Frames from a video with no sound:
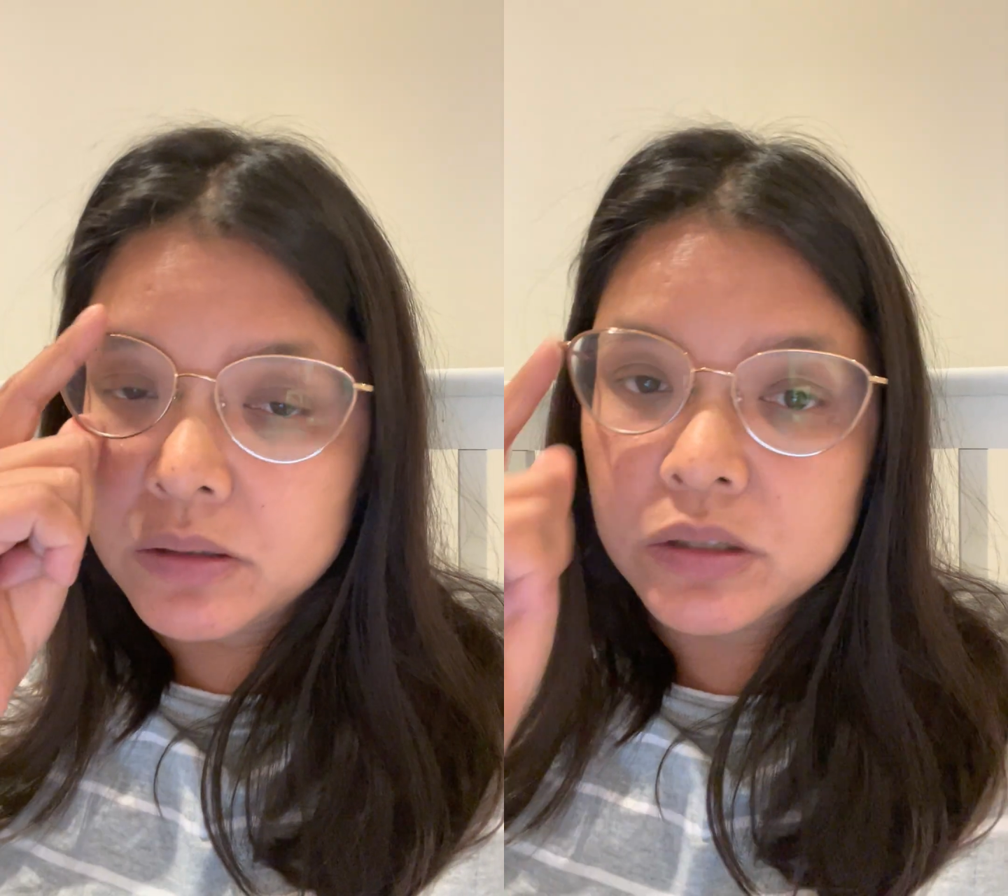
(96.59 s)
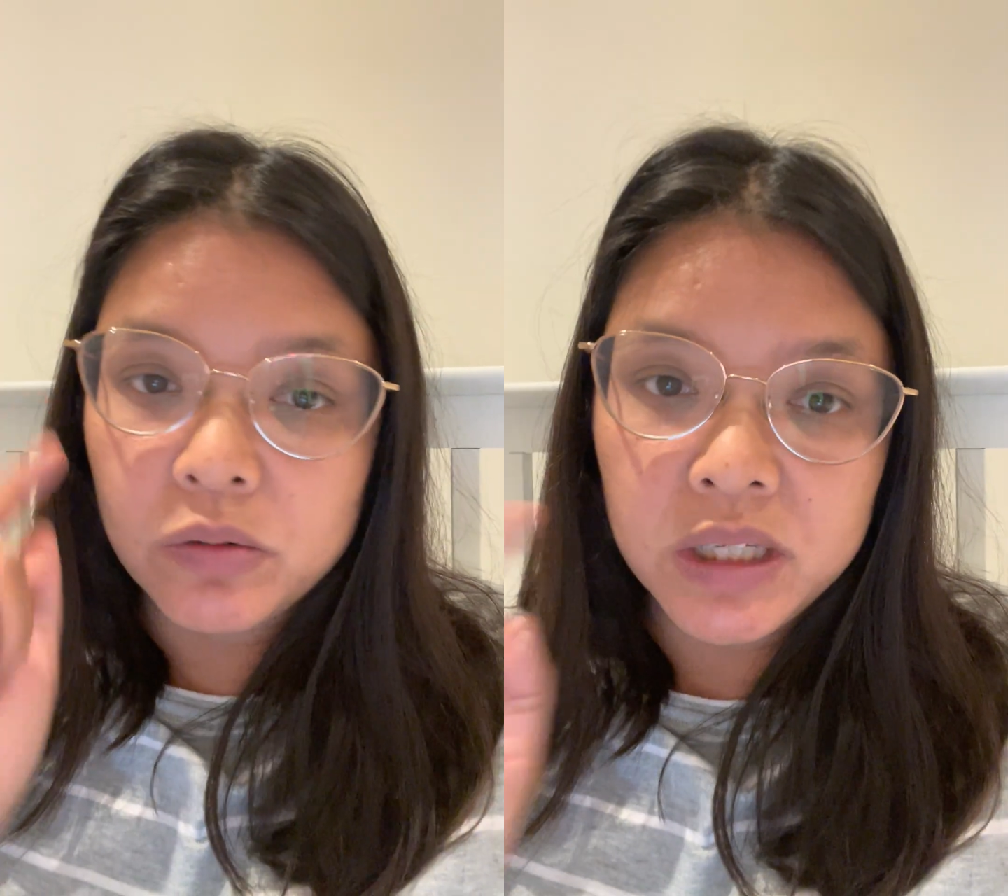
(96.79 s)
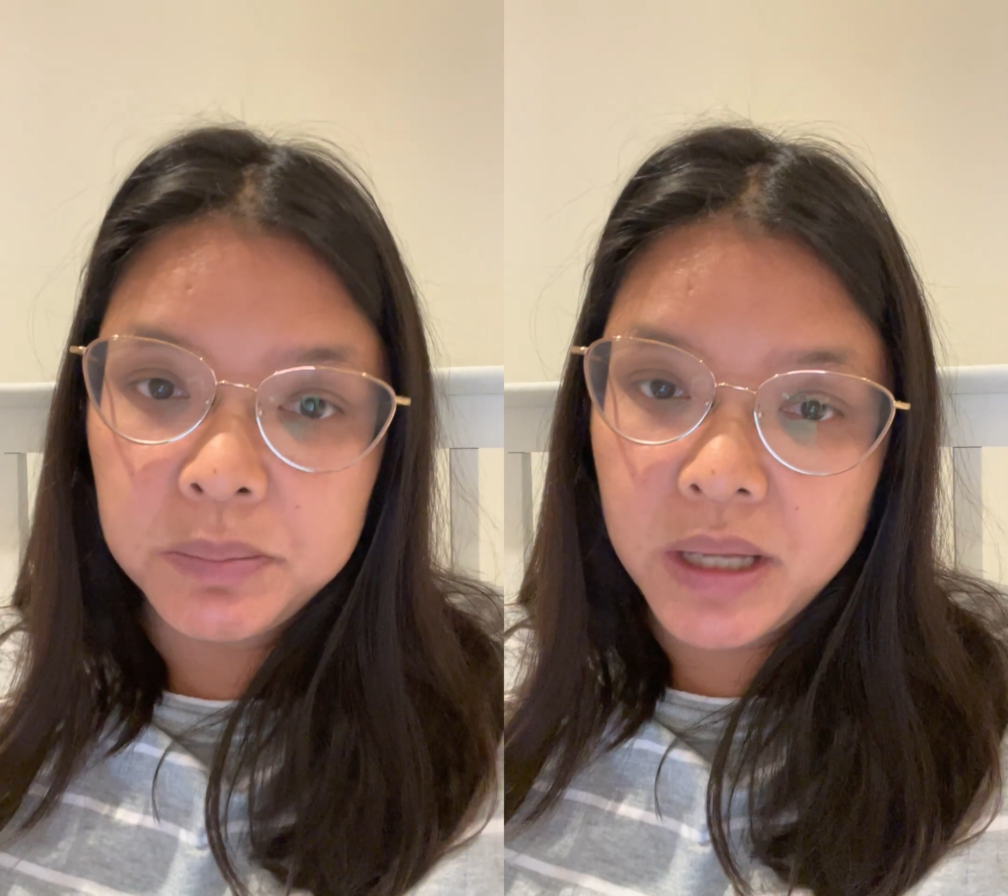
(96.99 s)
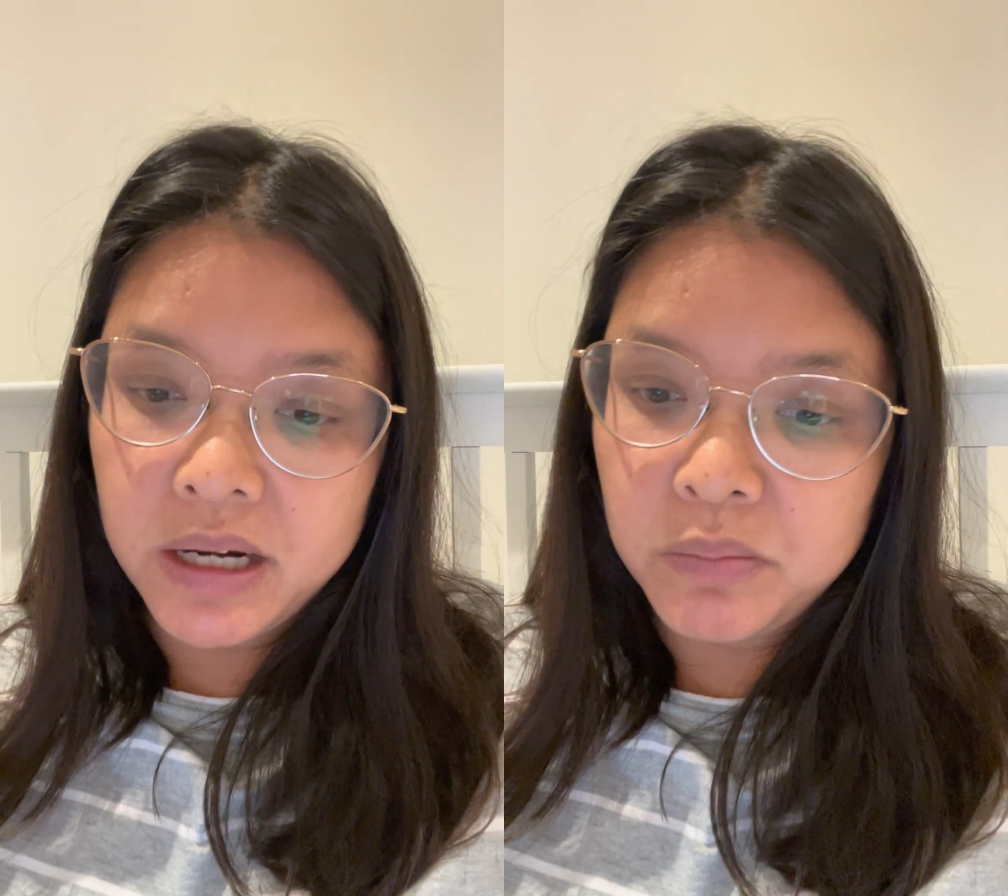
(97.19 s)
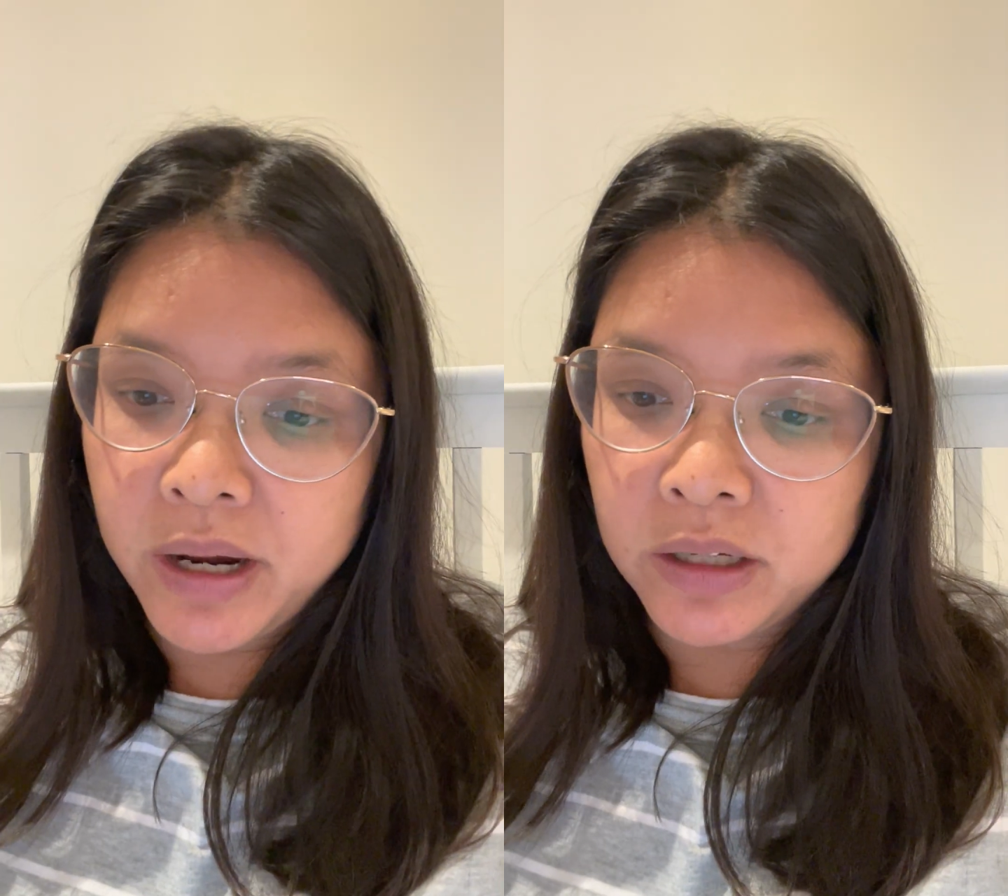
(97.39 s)
So keep that
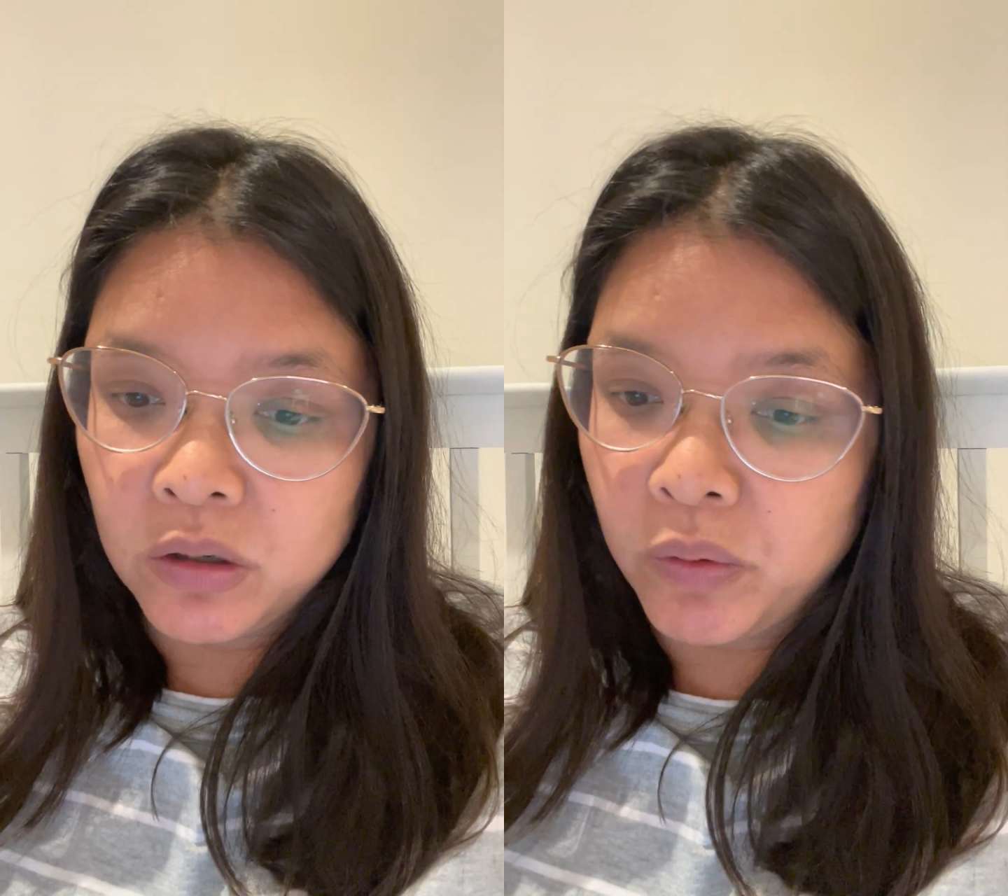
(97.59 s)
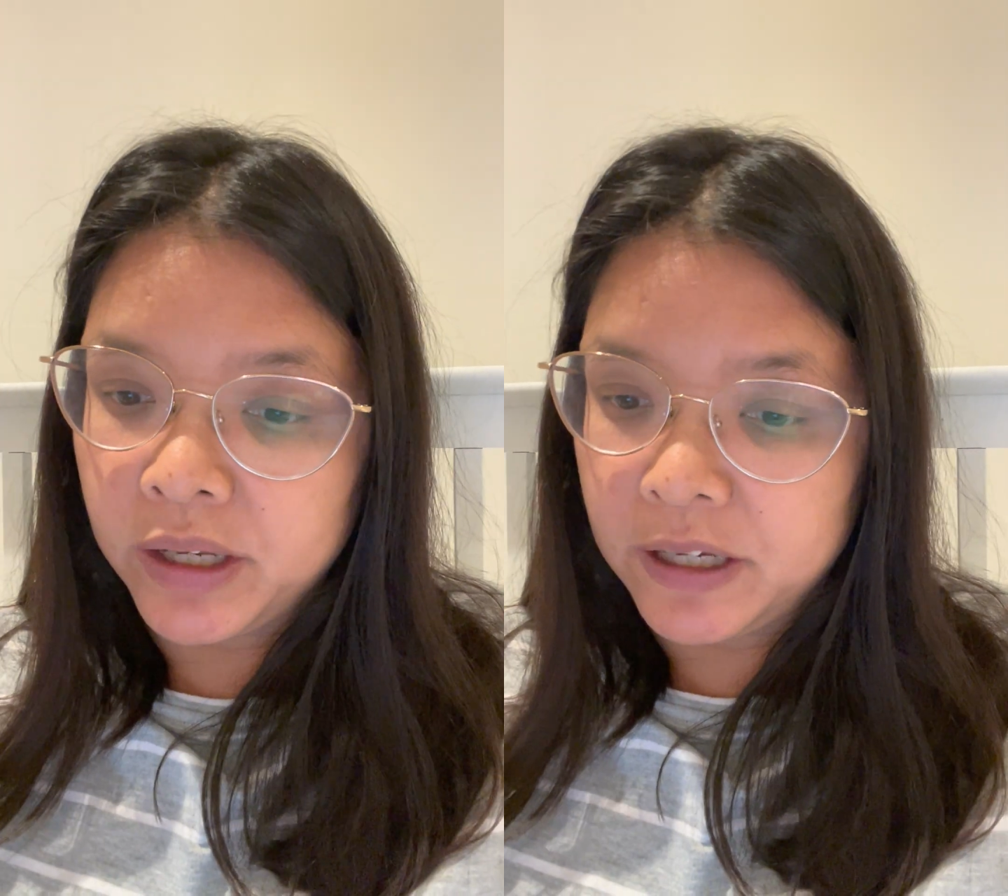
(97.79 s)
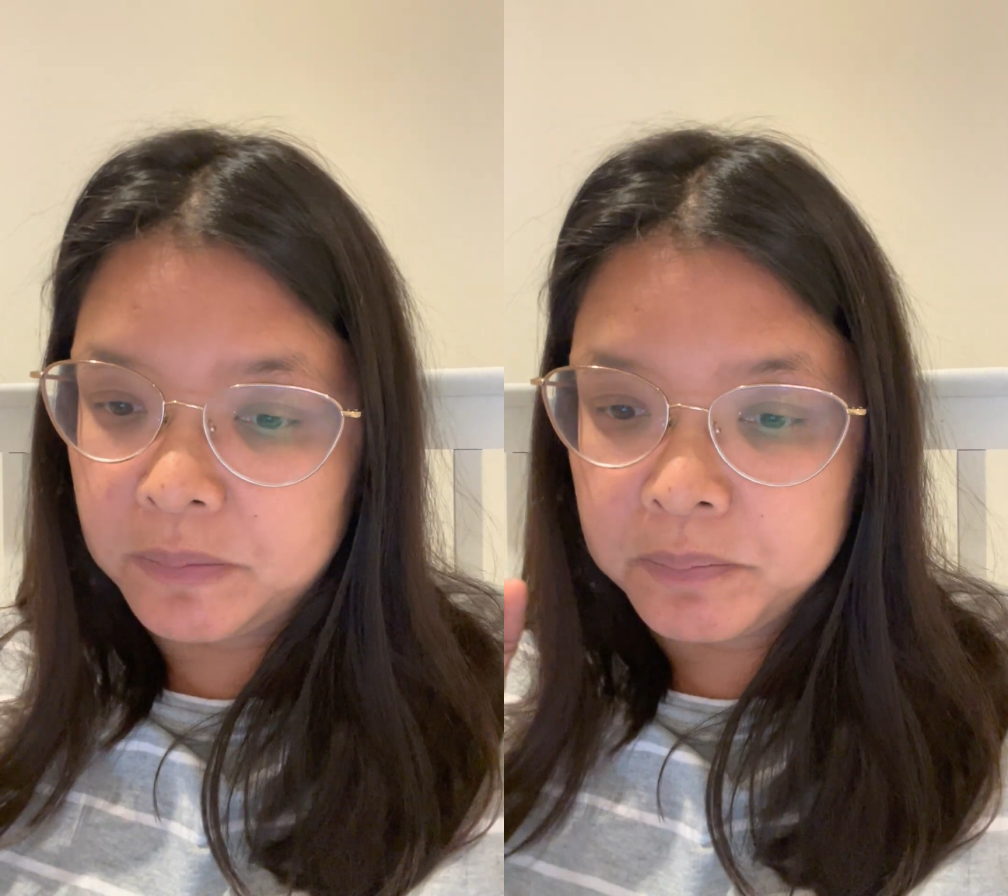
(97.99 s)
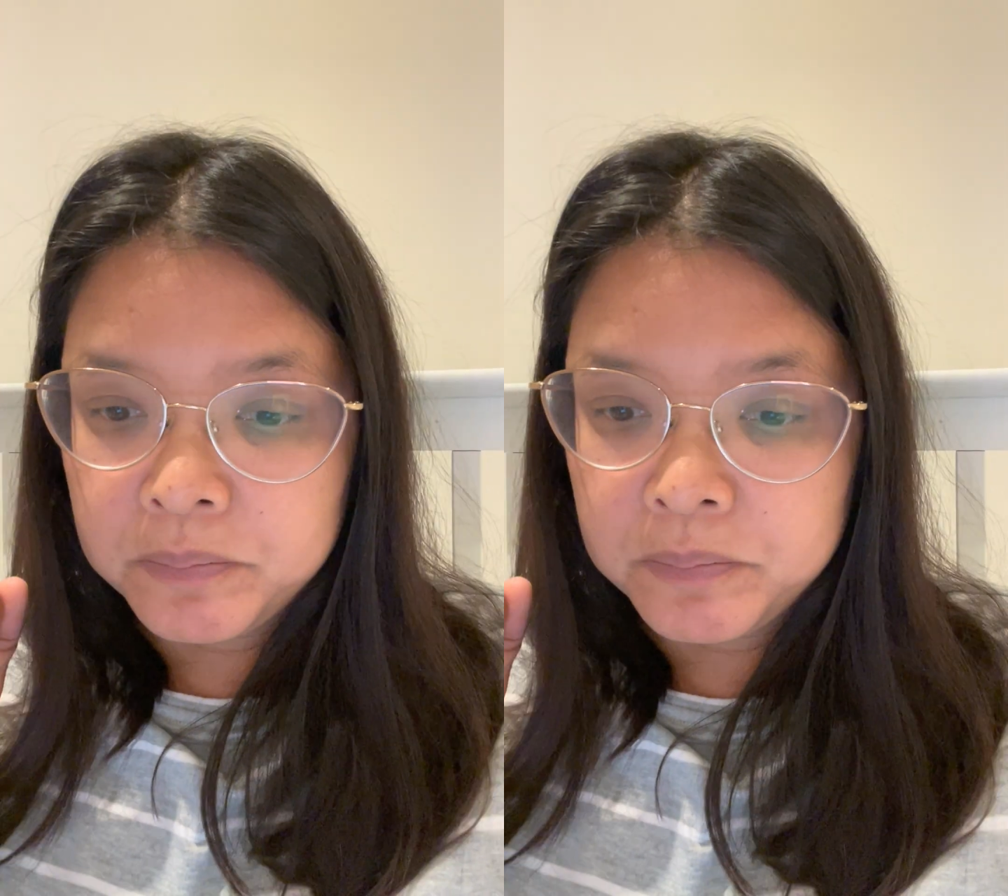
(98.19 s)
in mind going in.